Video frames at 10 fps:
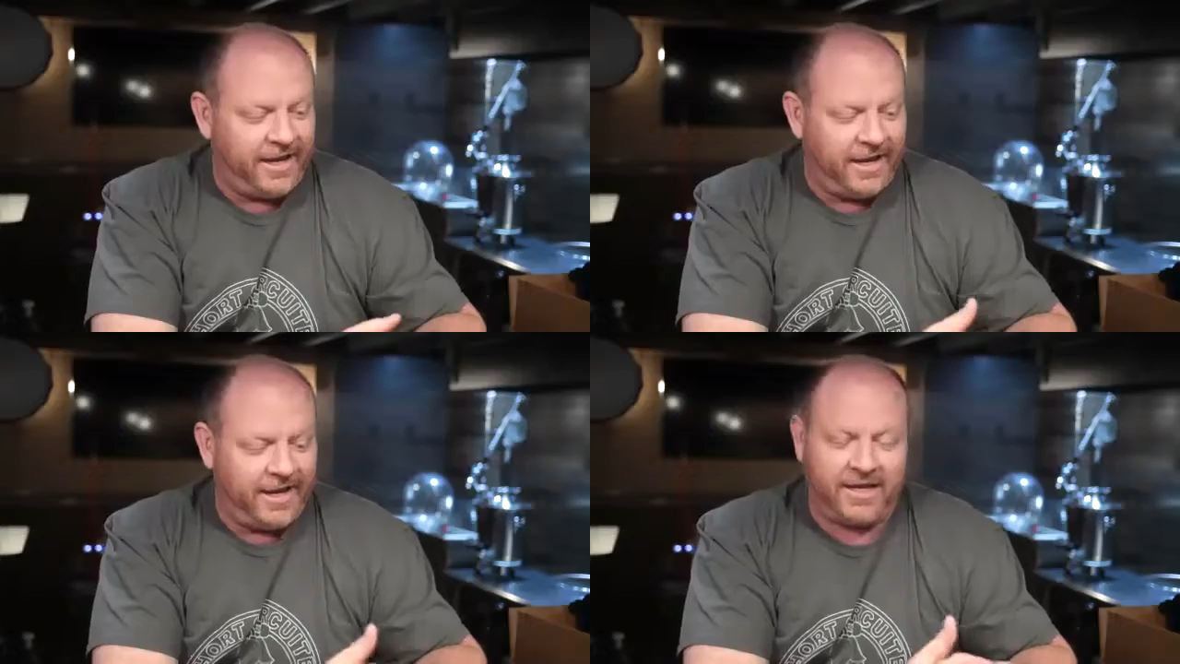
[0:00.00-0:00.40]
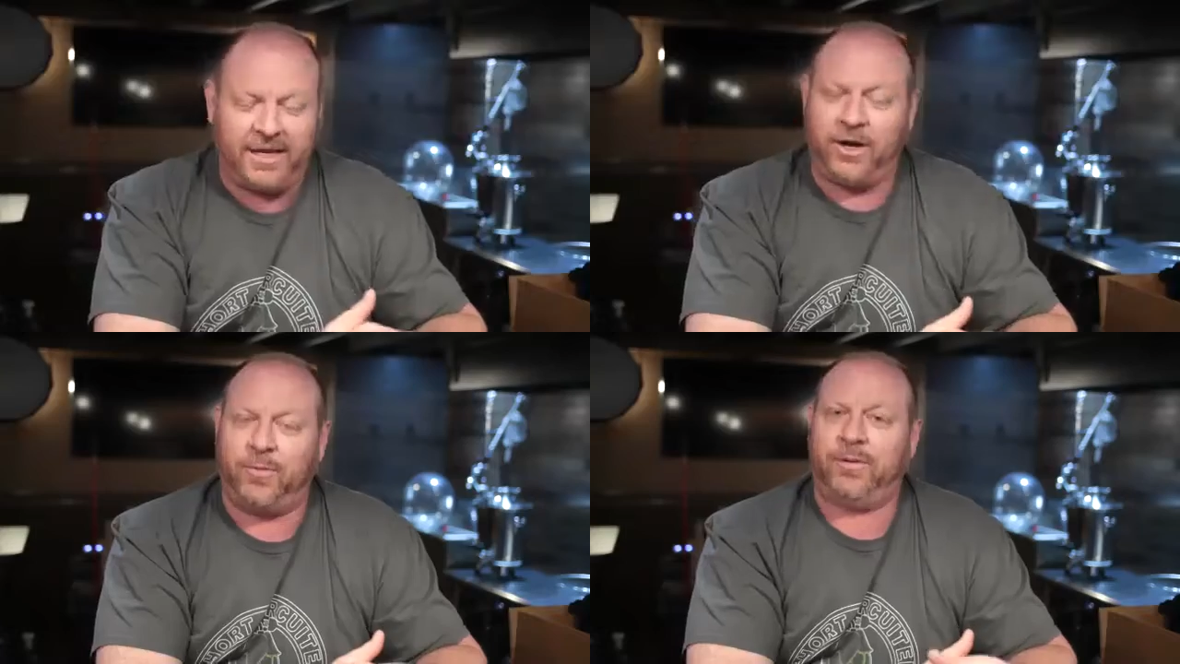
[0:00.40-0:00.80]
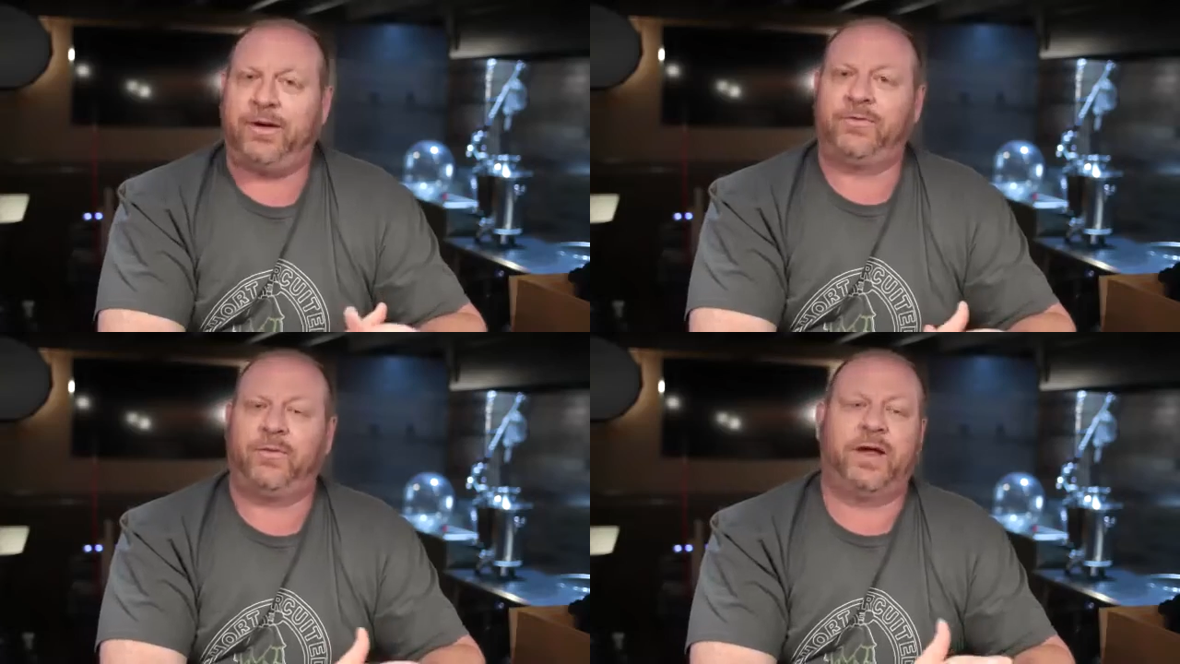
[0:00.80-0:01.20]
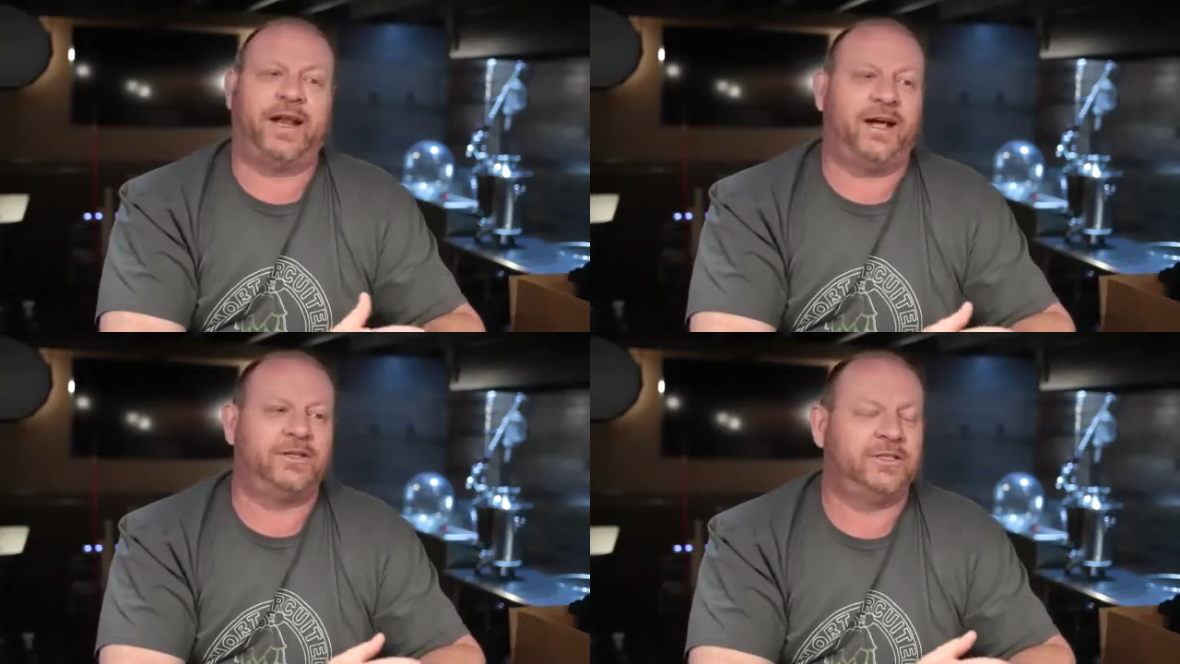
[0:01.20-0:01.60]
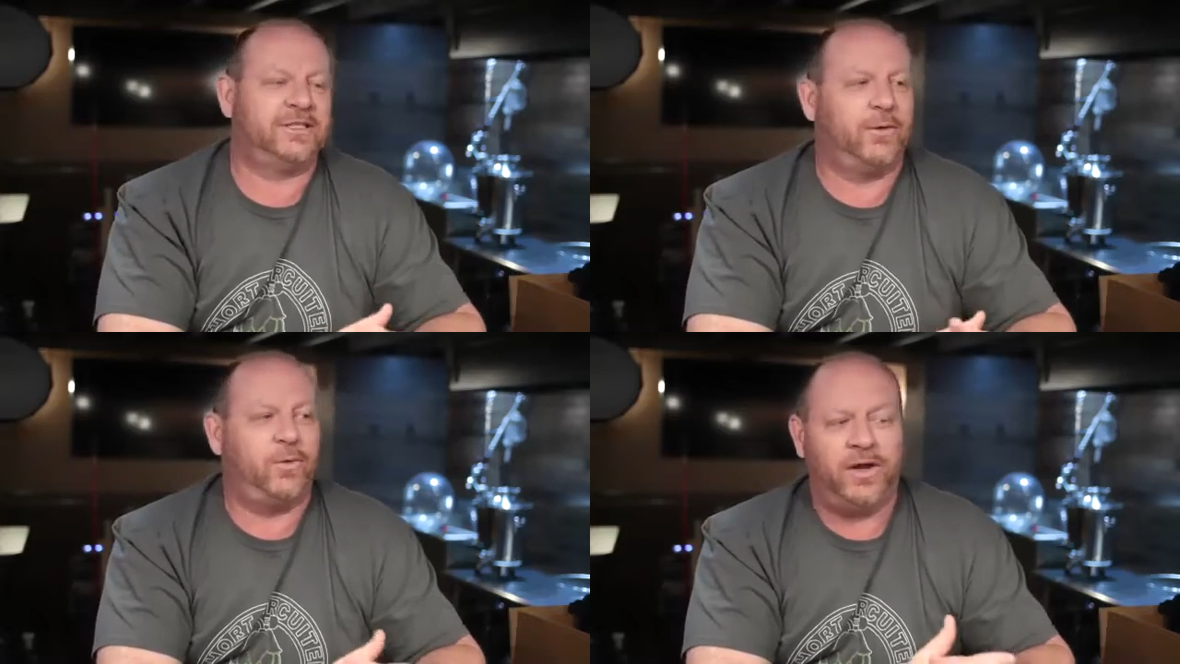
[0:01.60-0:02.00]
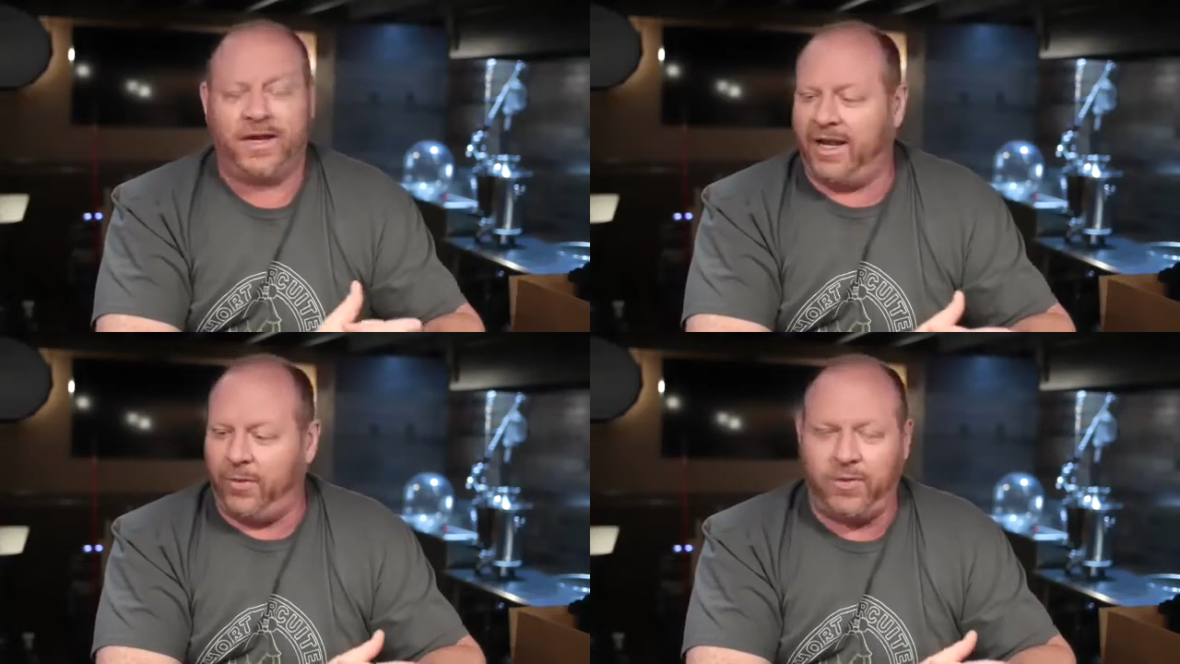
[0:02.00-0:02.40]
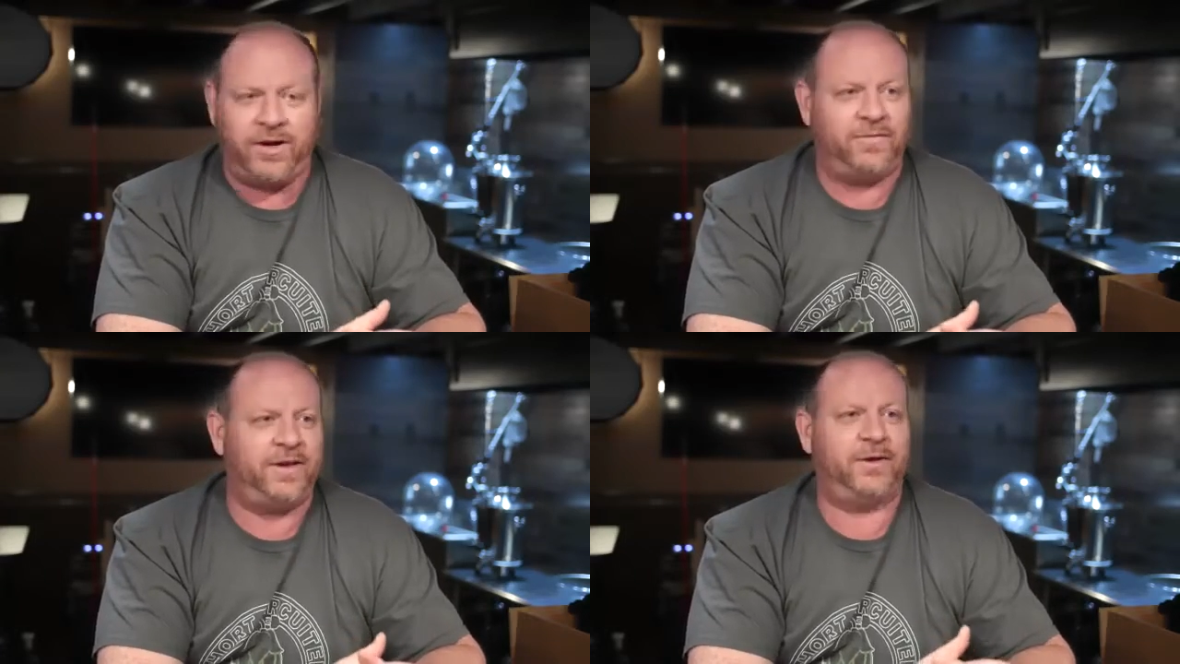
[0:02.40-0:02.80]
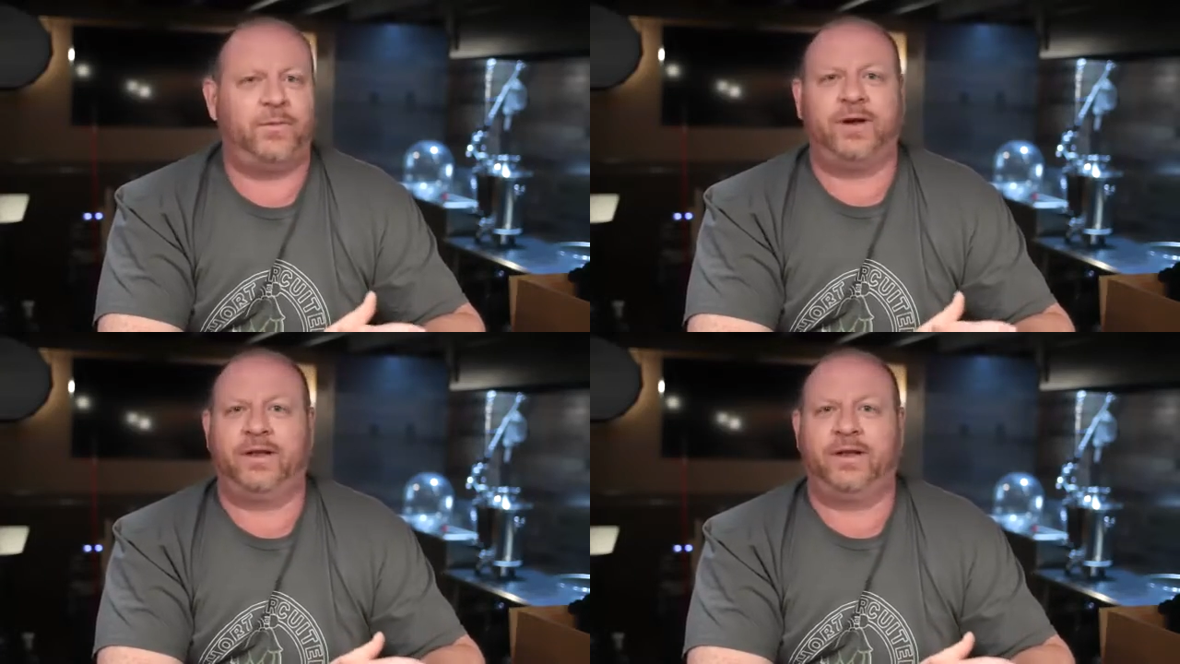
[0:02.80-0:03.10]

my wife's freaking out. She's like, what if they're